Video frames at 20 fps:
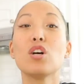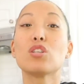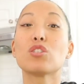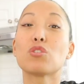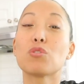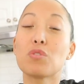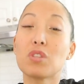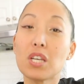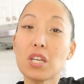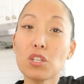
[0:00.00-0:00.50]

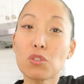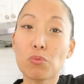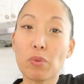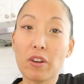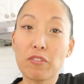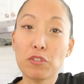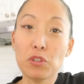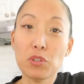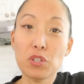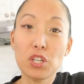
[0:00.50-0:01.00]
So these
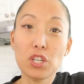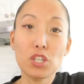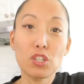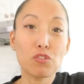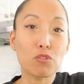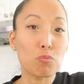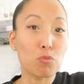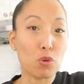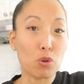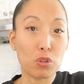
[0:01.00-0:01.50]
refugees
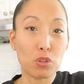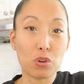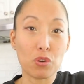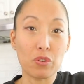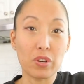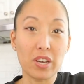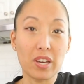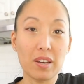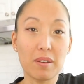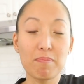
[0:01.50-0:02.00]
from North
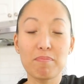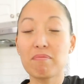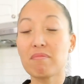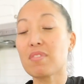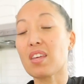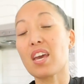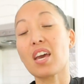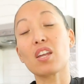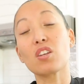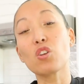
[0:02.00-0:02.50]
Korea,
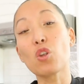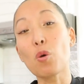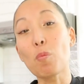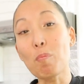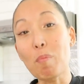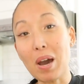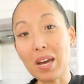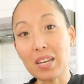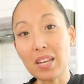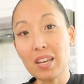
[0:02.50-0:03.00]
they had no
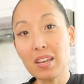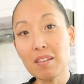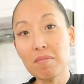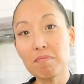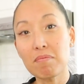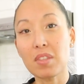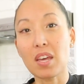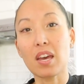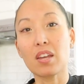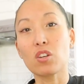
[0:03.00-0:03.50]
money,
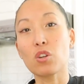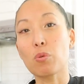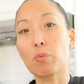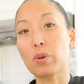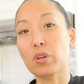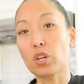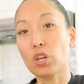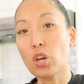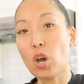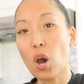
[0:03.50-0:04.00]
they had
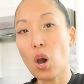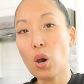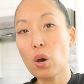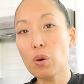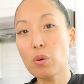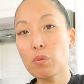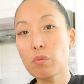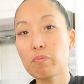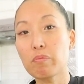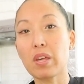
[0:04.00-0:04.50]
nowhere to
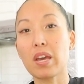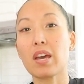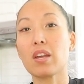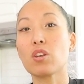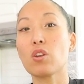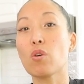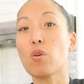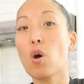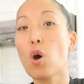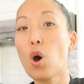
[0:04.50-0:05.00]
go, they had
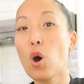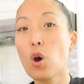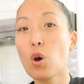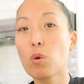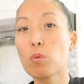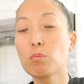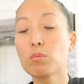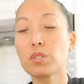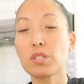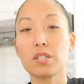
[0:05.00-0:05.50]
no
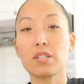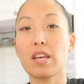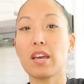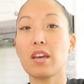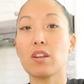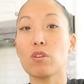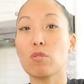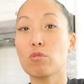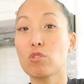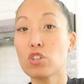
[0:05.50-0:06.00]
homes, they
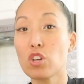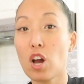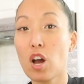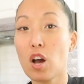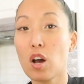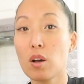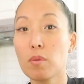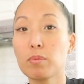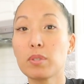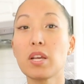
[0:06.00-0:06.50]
had no
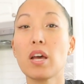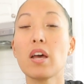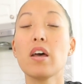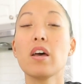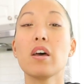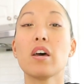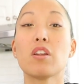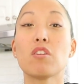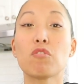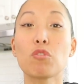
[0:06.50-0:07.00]
jobs,
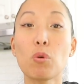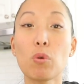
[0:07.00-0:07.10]
and of